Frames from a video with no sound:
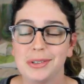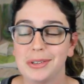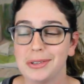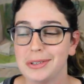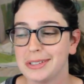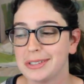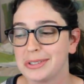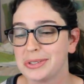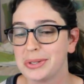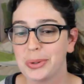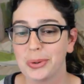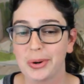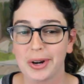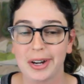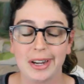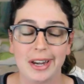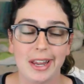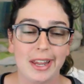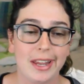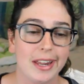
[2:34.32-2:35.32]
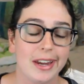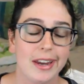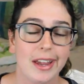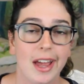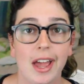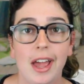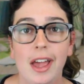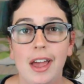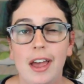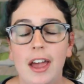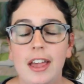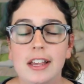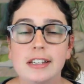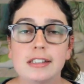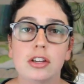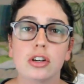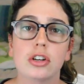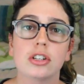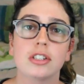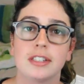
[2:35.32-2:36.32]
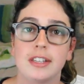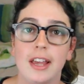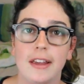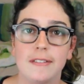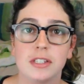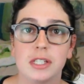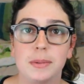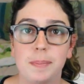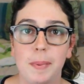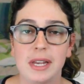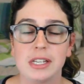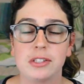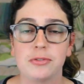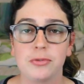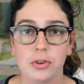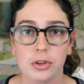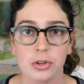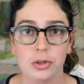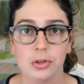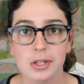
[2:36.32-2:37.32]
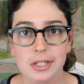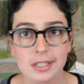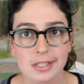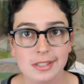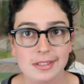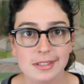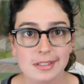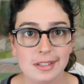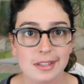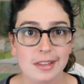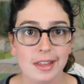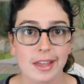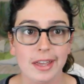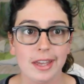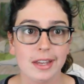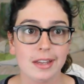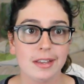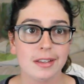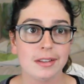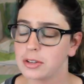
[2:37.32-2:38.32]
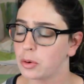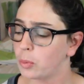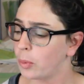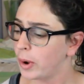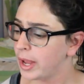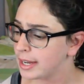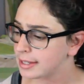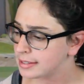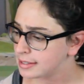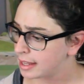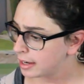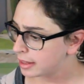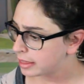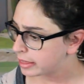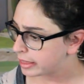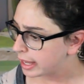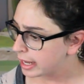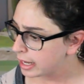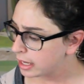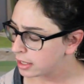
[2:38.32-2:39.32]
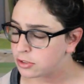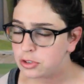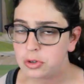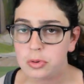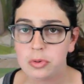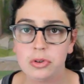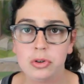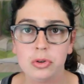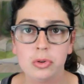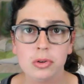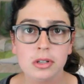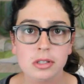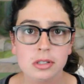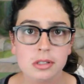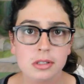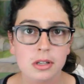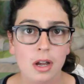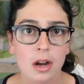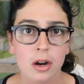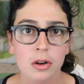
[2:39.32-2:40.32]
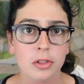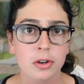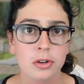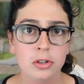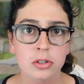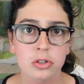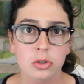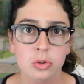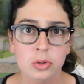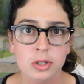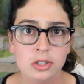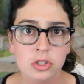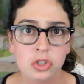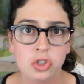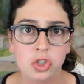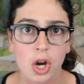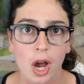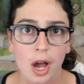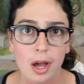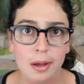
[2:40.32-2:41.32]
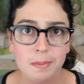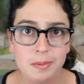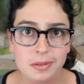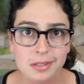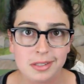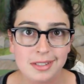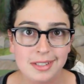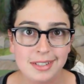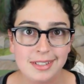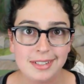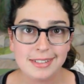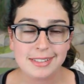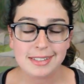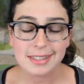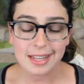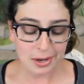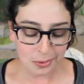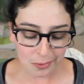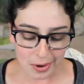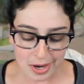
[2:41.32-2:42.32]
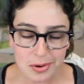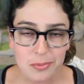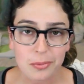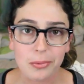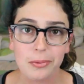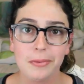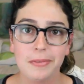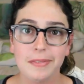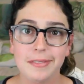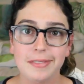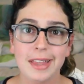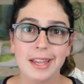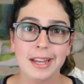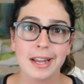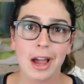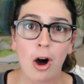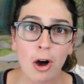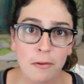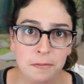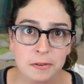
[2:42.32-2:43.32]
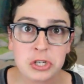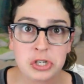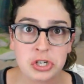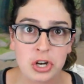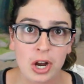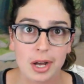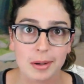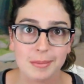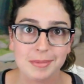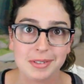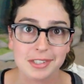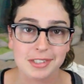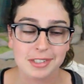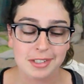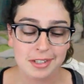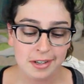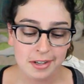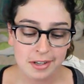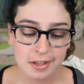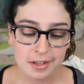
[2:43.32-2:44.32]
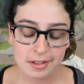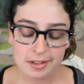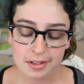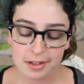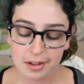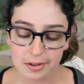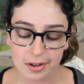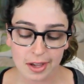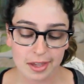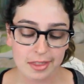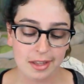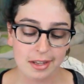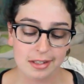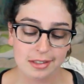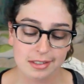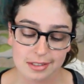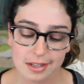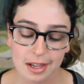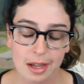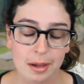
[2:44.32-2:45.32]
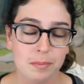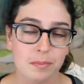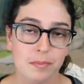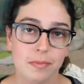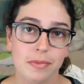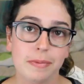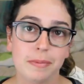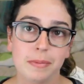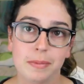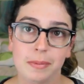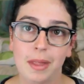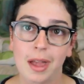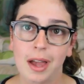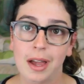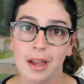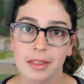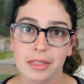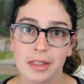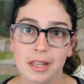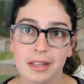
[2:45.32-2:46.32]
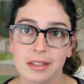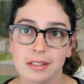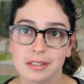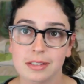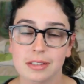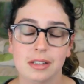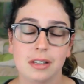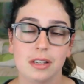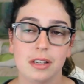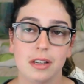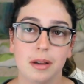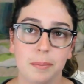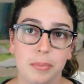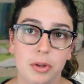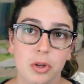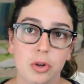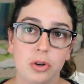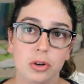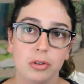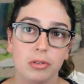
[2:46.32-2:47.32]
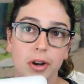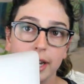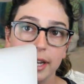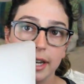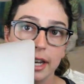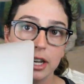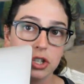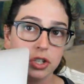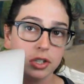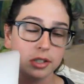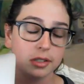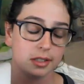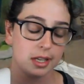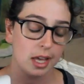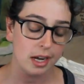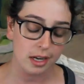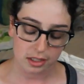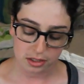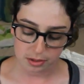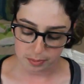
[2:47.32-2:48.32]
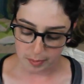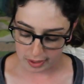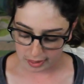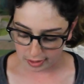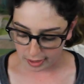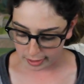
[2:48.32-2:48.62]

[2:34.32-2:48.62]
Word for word: nudists who work naked. Is there a safe space for nudists? Like, wait, is that a thing? Do nudists, are there nudist jobs? Like, wait, like office jobs. Okay, that's, um, I think this computer radiation is getting to my